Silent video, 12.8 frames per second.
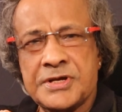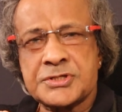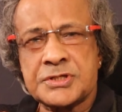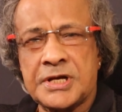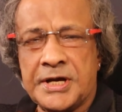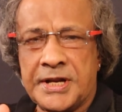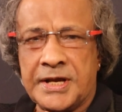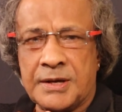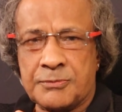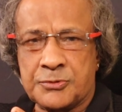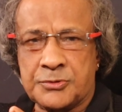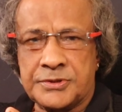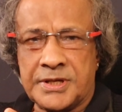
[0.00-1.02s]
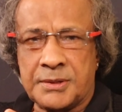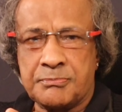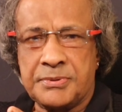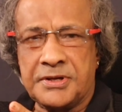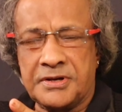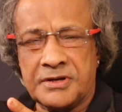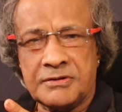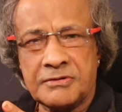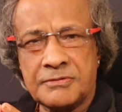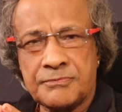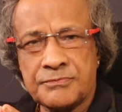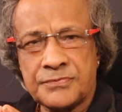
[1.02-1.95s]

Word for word: weeks leading up to their period.